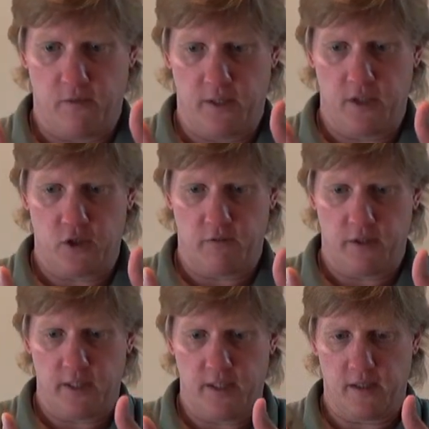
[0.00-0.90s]
and reach
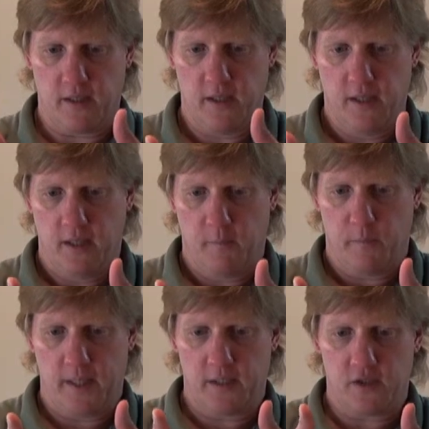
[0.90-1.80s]
over here,
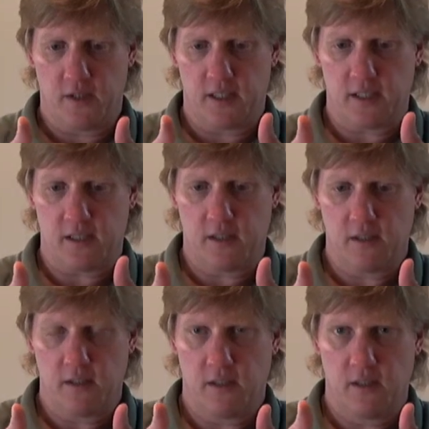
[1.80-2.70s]
pinch this
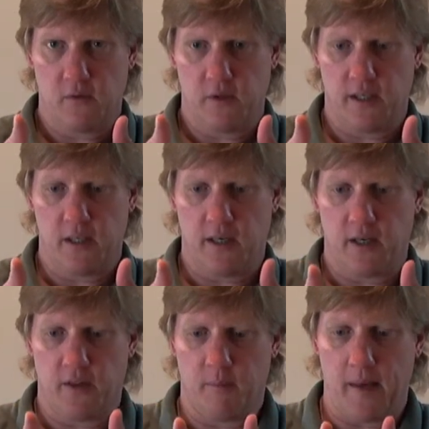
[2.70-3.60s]
one here, and
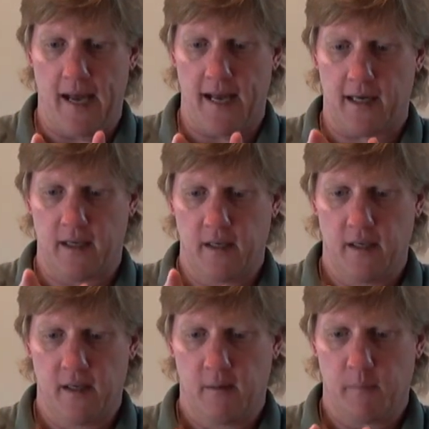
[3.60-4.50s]
on the back,
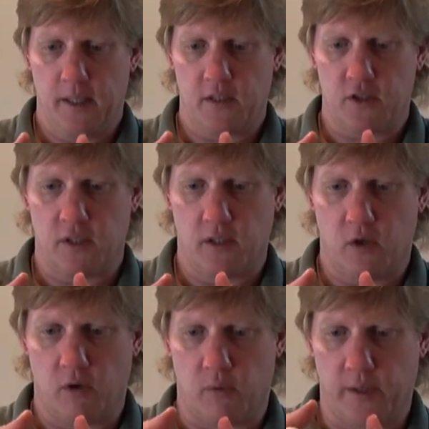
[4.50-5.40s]
pinch the
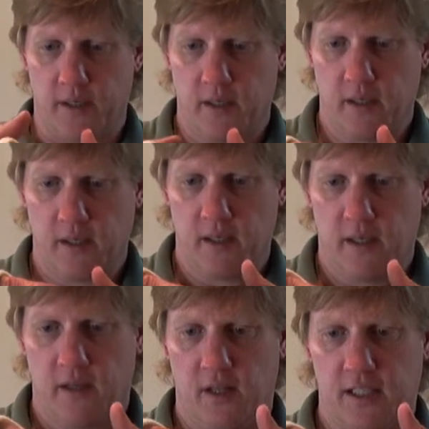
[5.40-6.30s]
lower one.
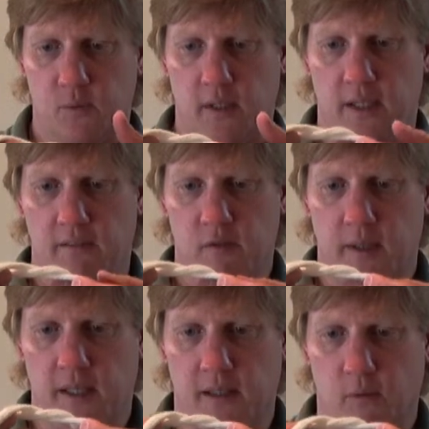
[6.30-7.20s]
That's what gives
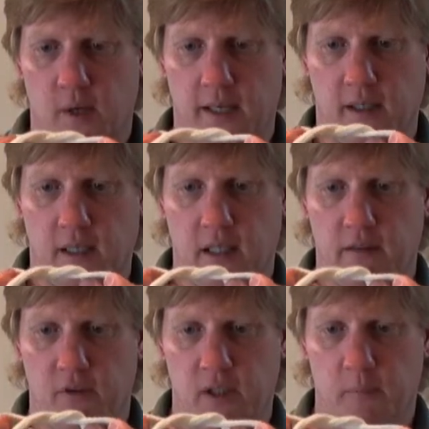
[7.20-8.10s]
me the way to
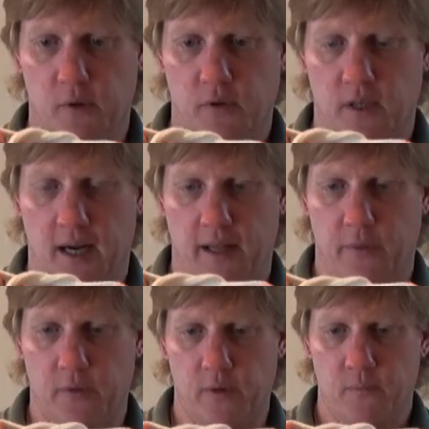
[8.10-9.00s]
cleverly pull the knot
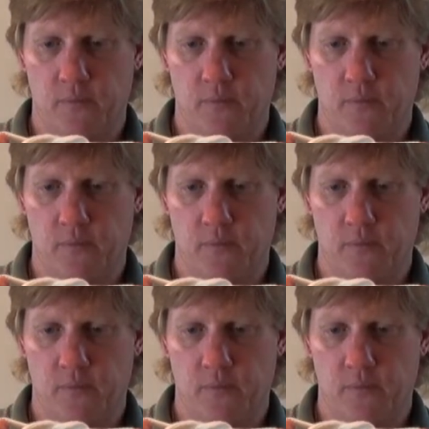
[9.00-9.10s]
through.